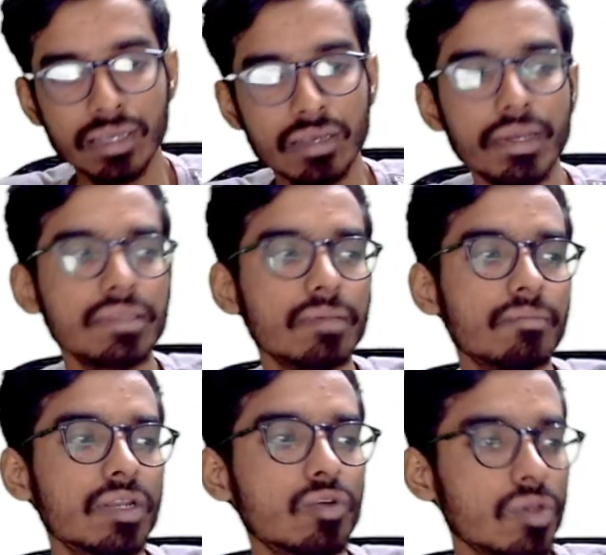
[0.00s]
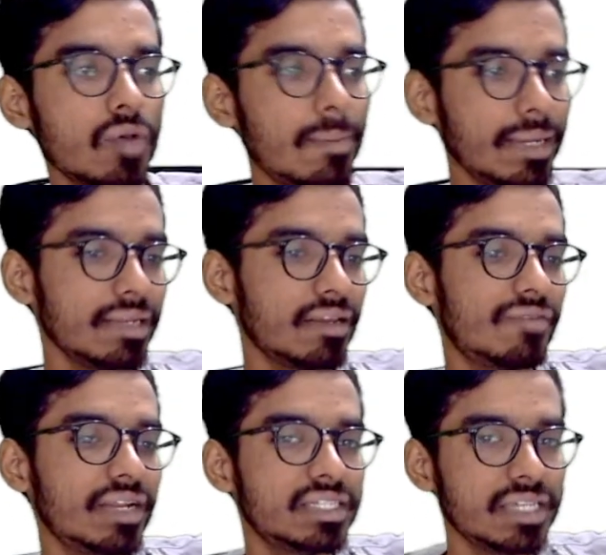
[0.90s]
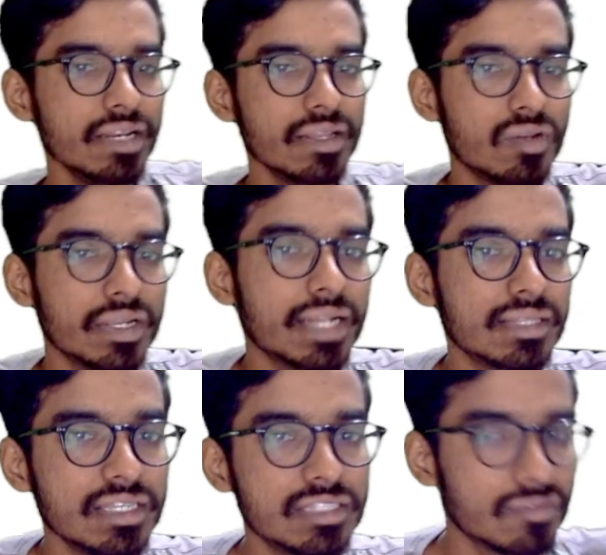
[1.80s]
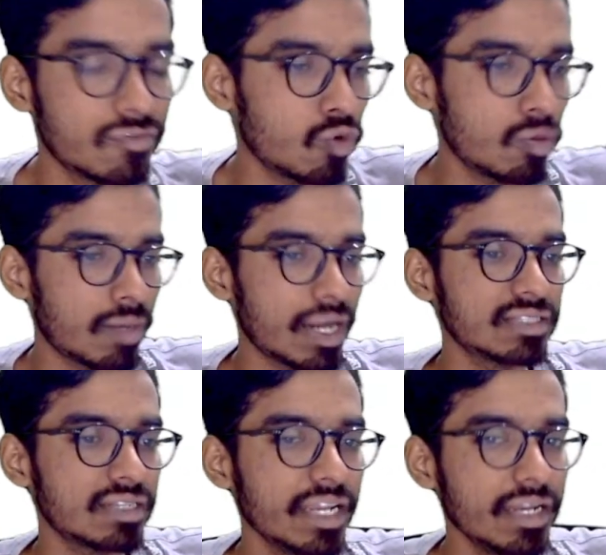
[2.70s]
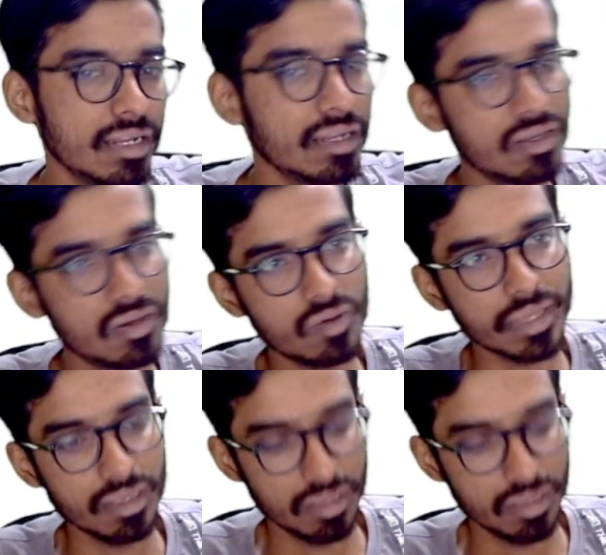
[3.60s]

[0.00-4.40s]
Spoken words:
Very simple. You apply the definition, you will get these four parts, right? Okay.